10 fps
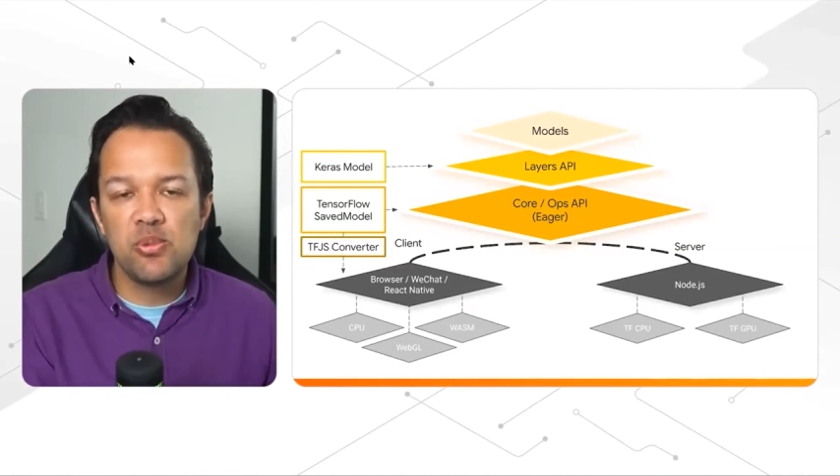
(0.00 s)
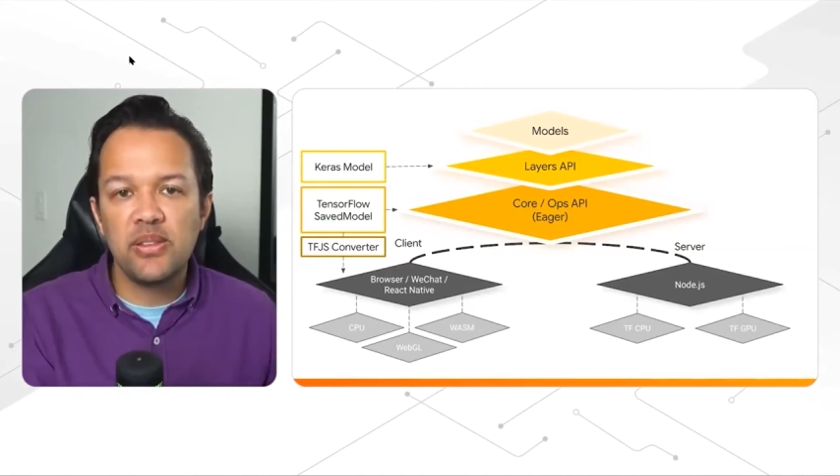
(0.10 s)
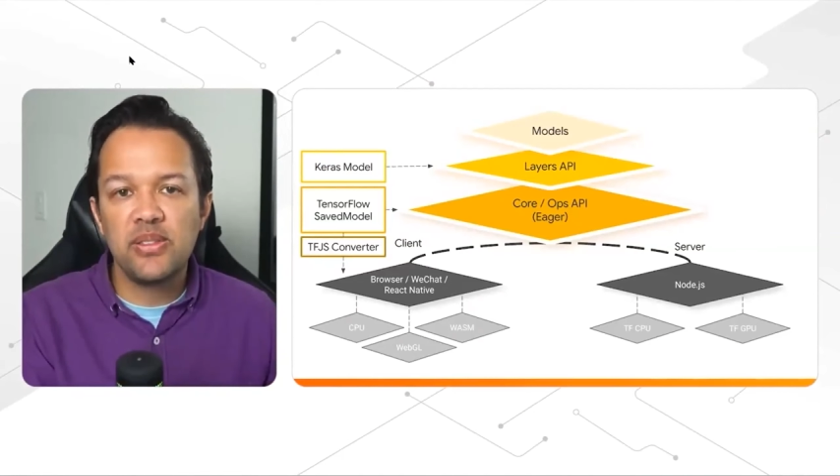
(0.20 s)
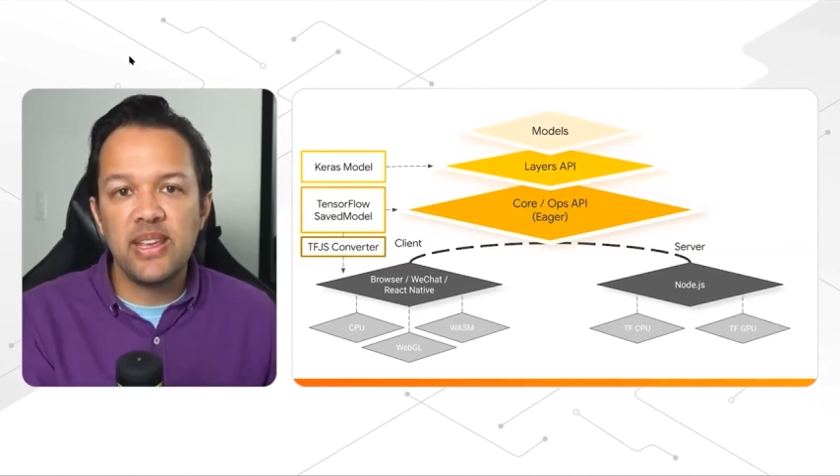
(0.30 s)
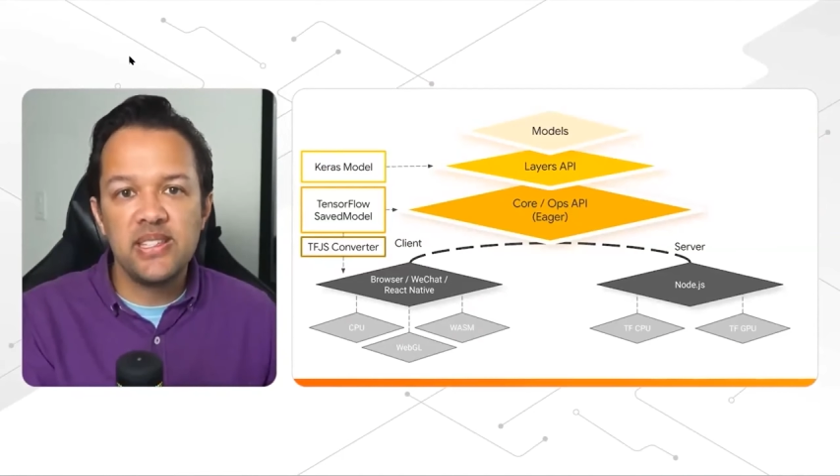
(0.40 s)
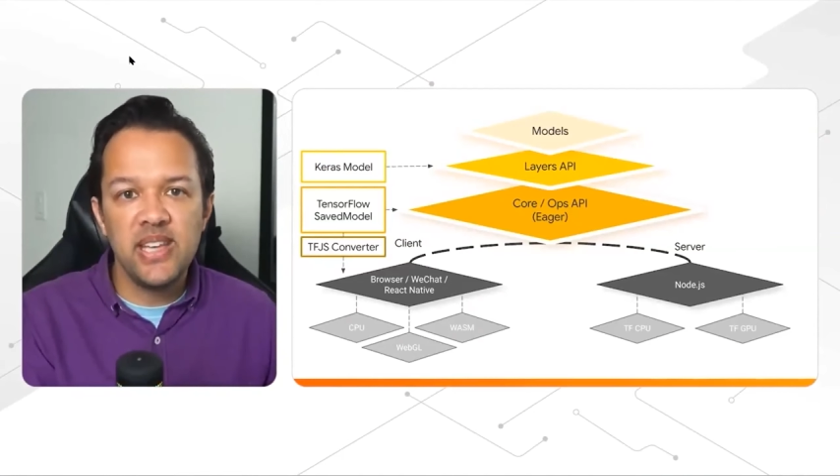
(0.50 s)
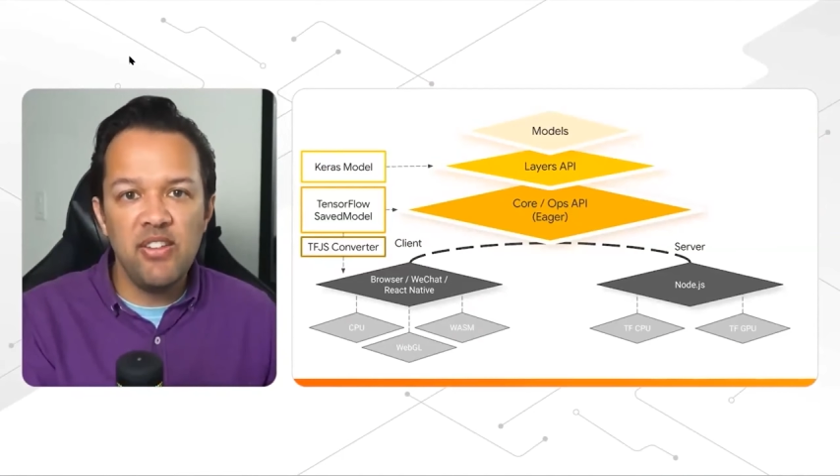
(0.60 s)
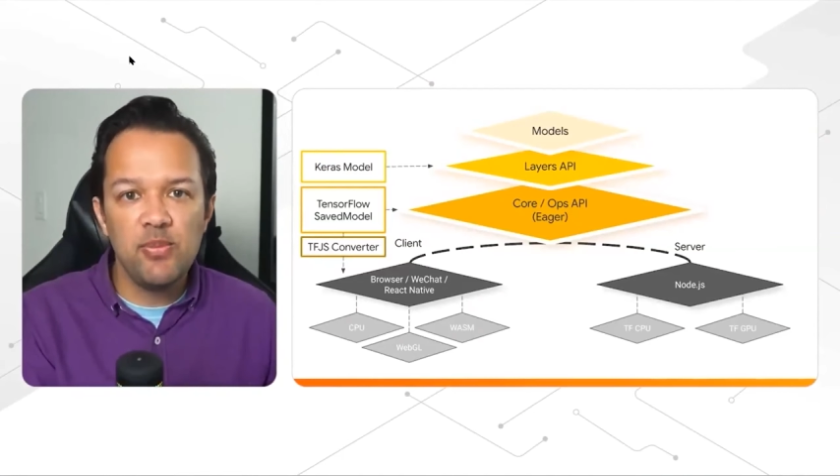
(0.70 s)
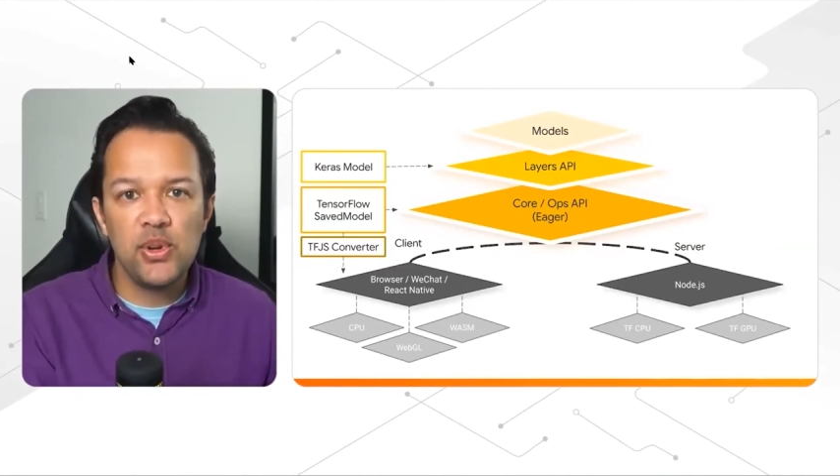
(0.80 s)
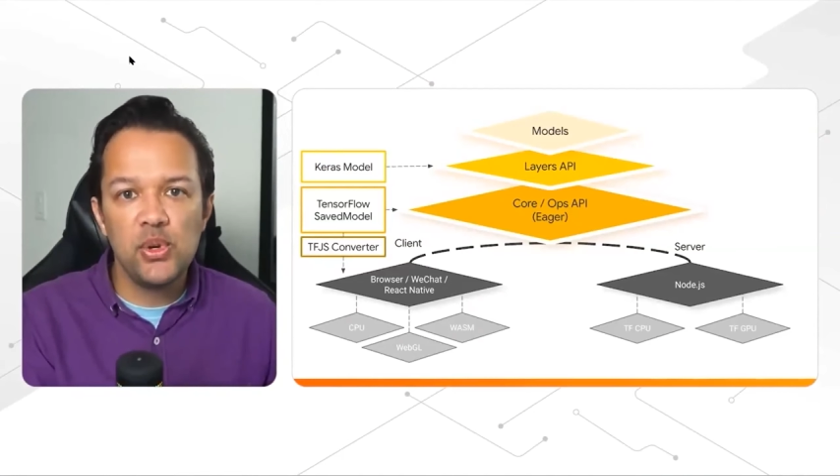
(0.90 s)
to run a
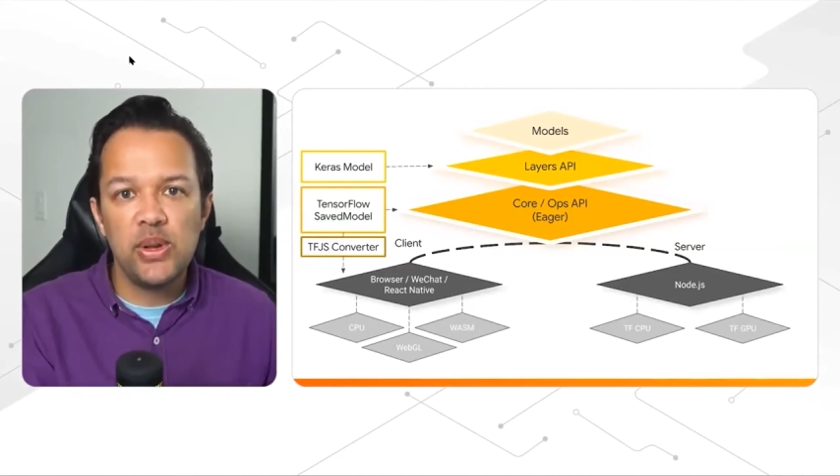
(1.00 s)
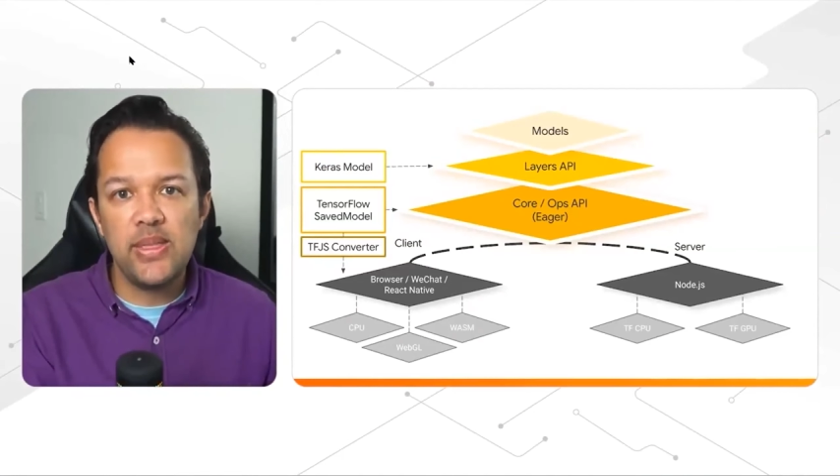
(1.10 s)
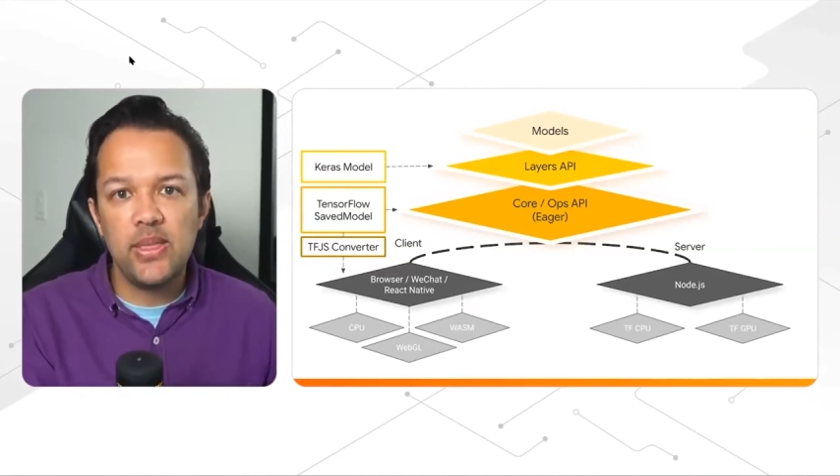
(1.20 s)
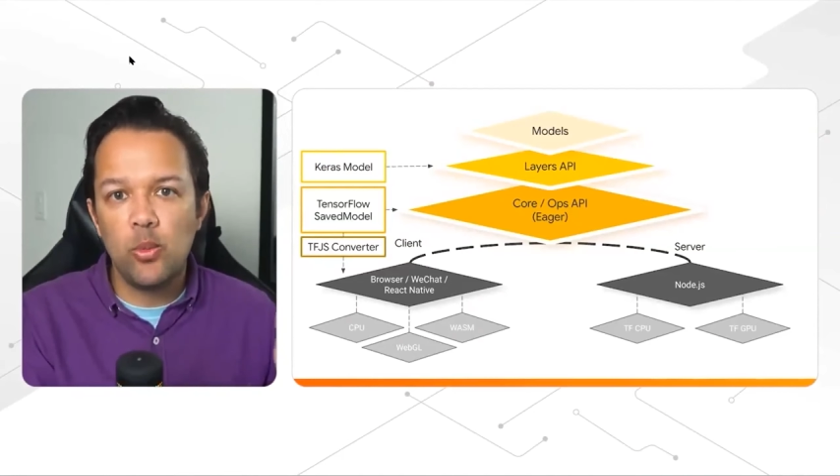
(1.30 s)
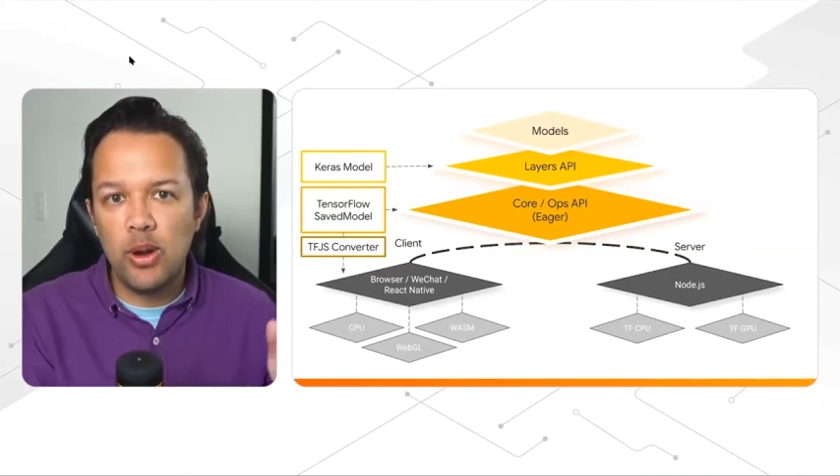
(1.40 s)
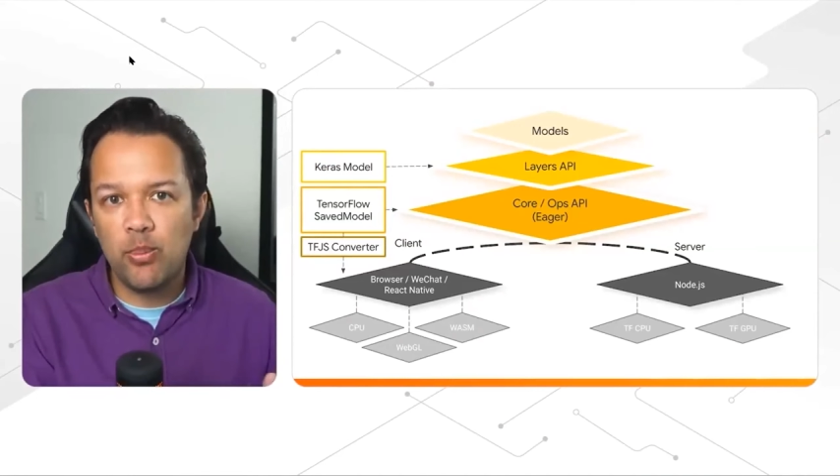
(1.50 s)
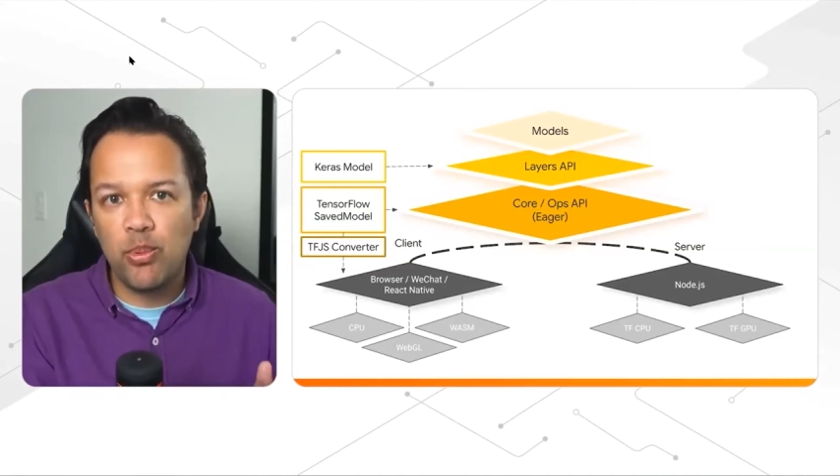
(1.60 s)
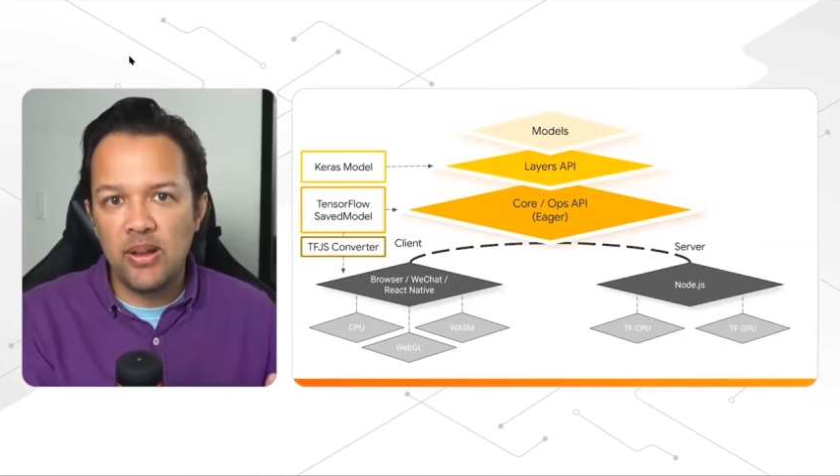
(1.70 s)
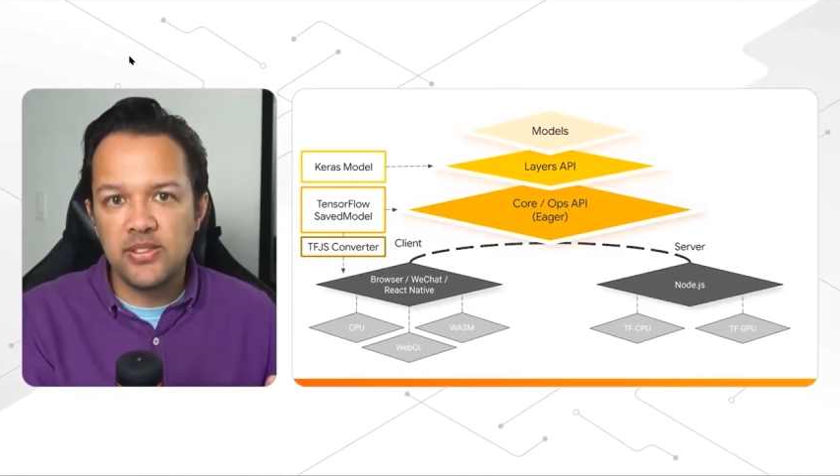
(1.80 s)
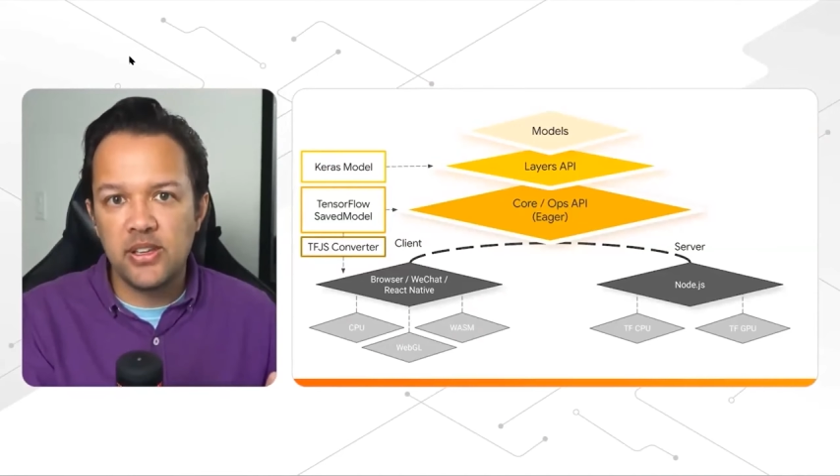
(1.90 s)
saved model in the
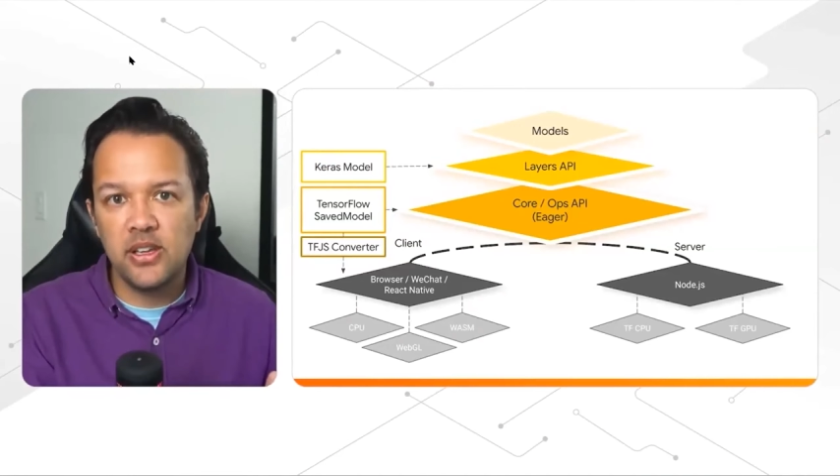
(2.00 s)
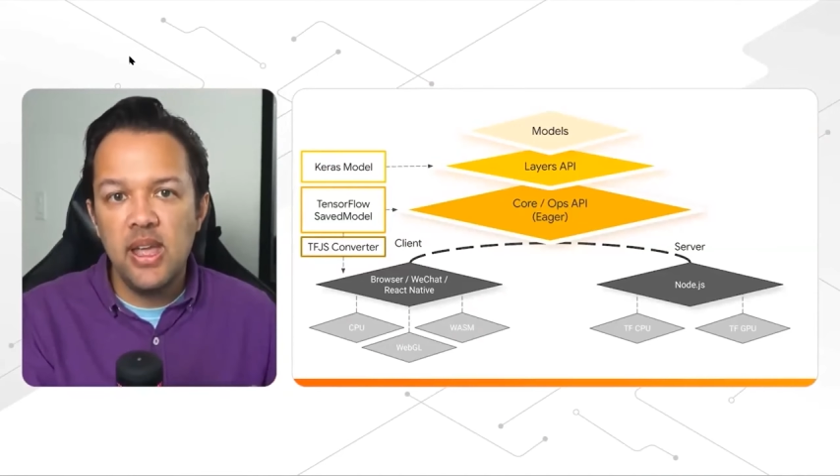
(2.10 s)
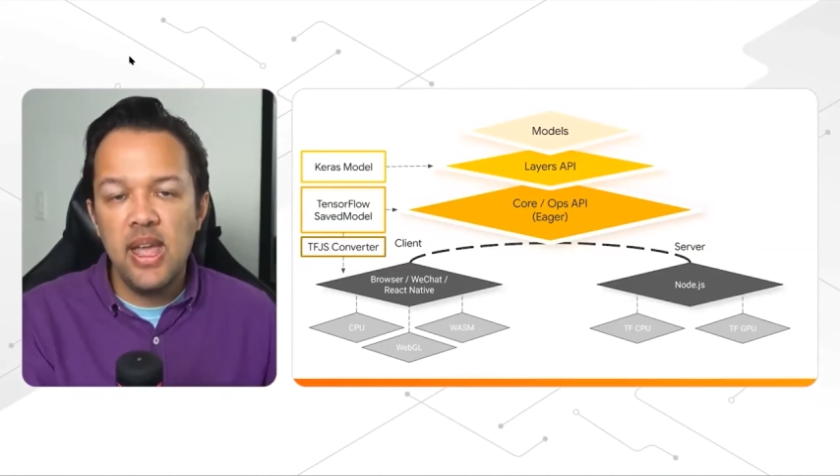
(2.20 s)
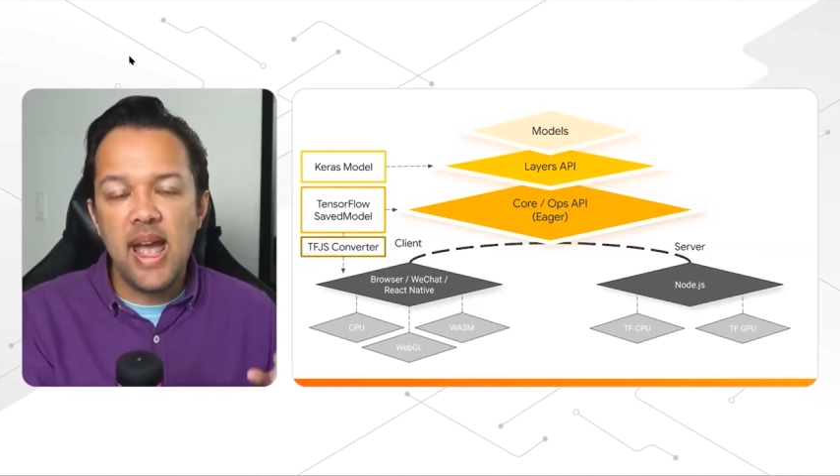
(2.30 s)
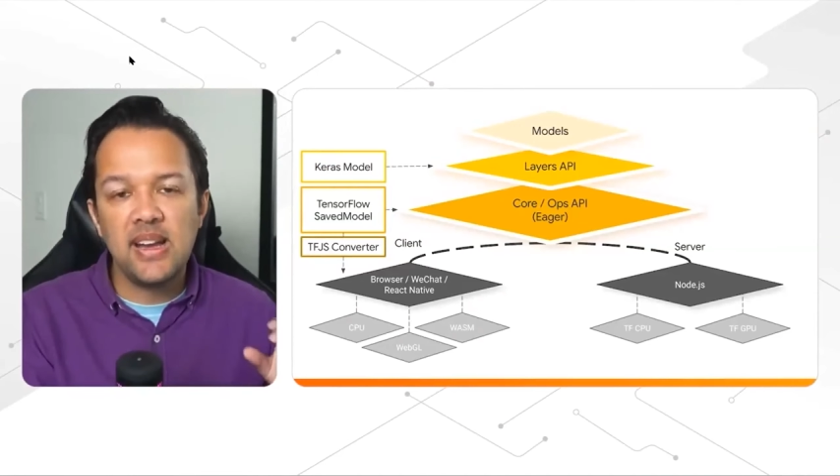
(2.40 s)
web browser